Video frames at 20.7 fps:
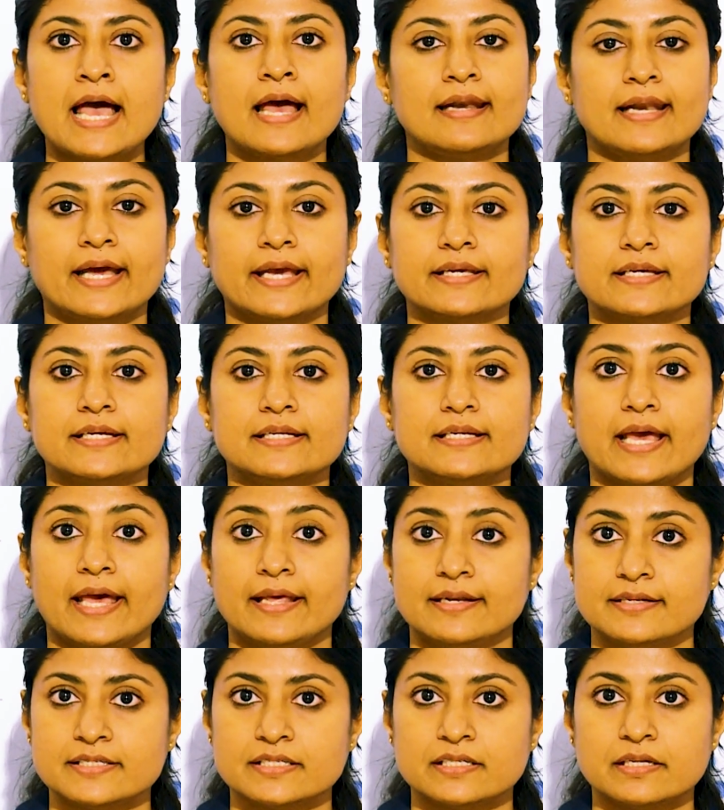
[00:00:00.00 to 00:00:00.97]
like in
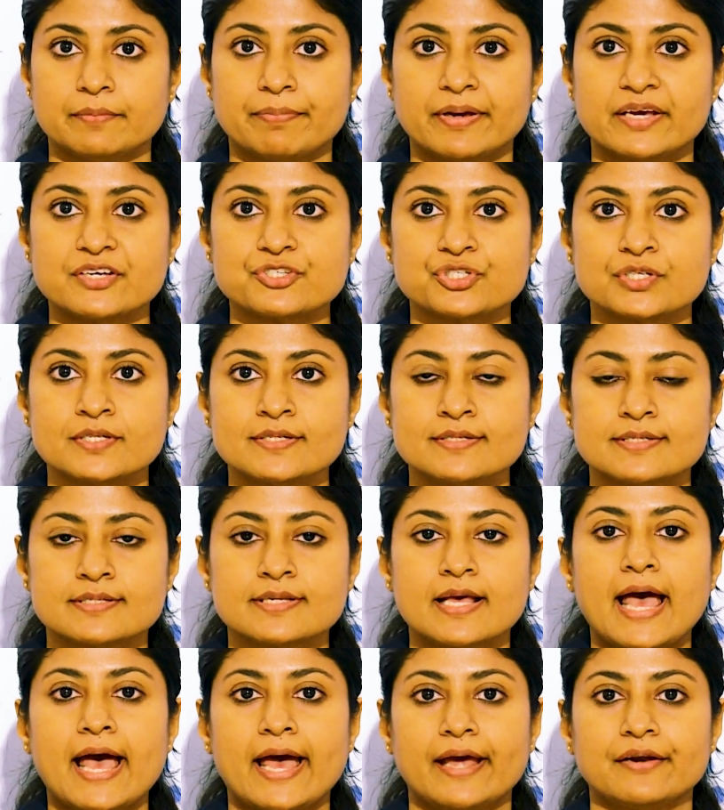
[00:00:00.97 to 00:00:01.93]
elderly patients
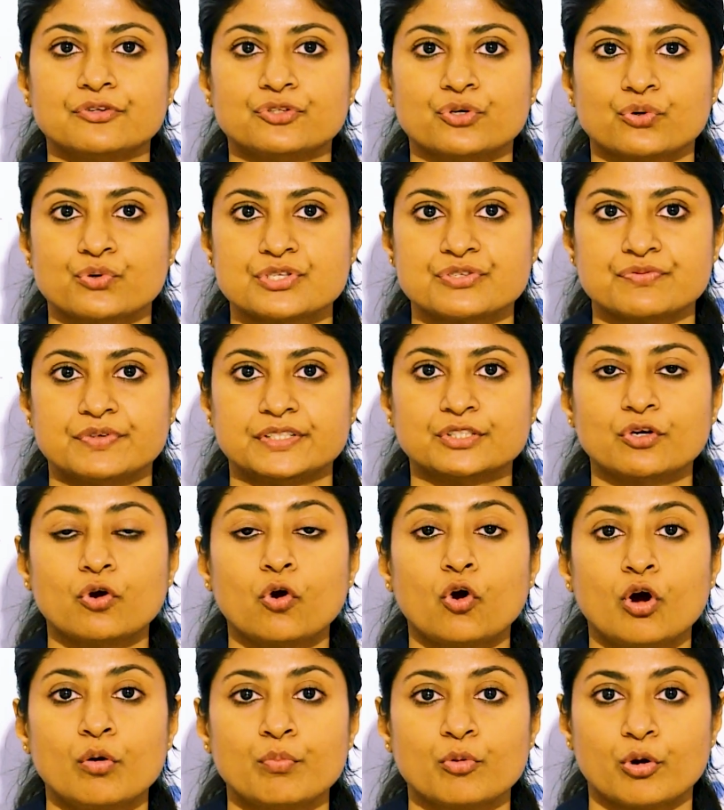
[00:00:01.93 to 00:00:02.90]
and those with
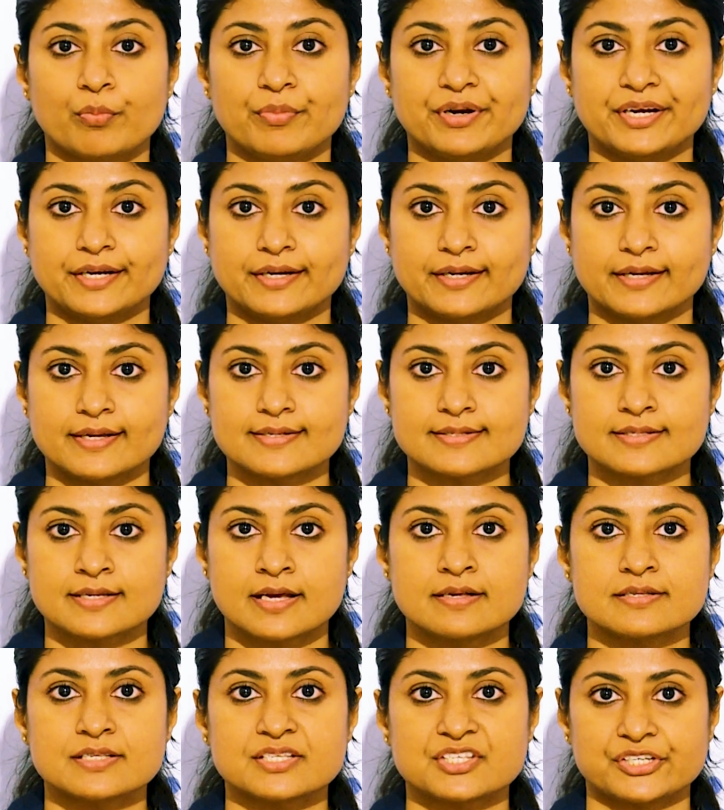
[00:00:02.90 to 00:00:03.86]
comorbidities
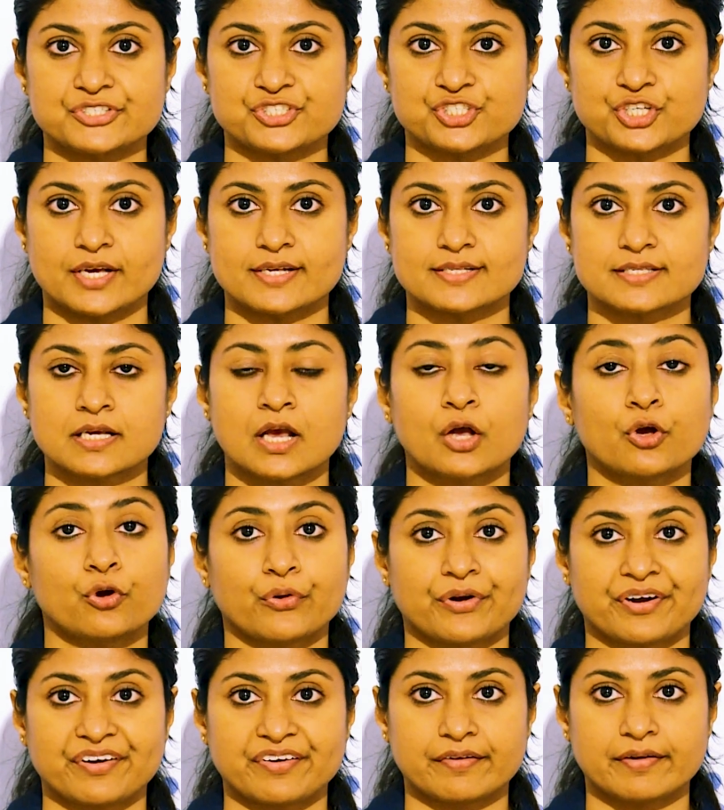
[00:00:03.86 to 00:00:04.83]
such as
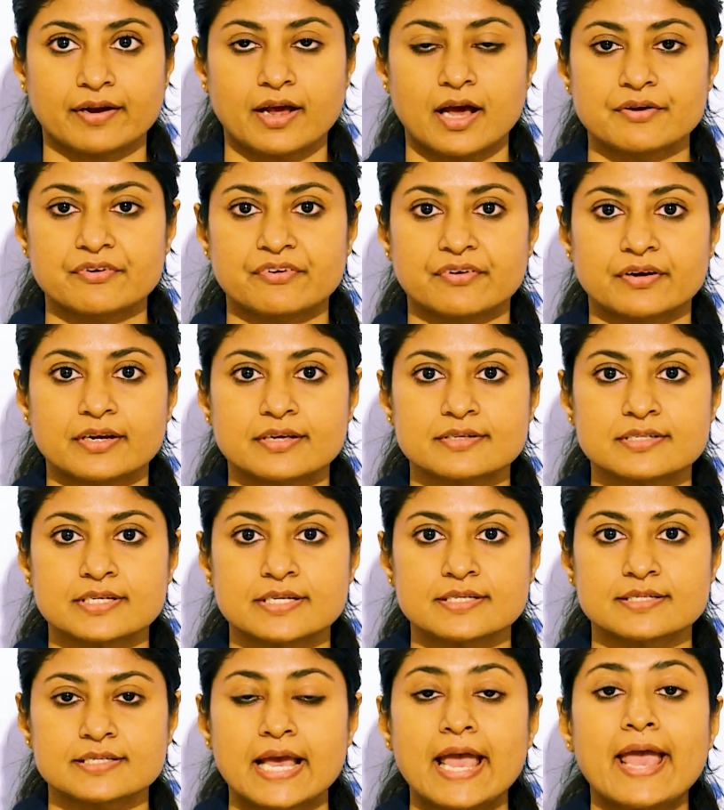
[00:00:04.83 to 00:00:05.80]
coronary artery
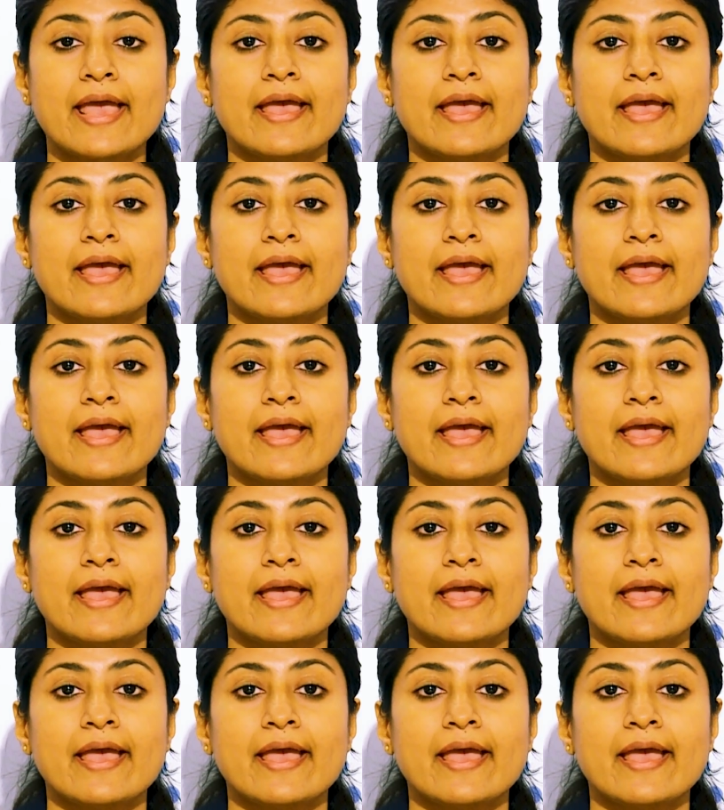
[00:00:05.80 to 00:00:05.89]
disease,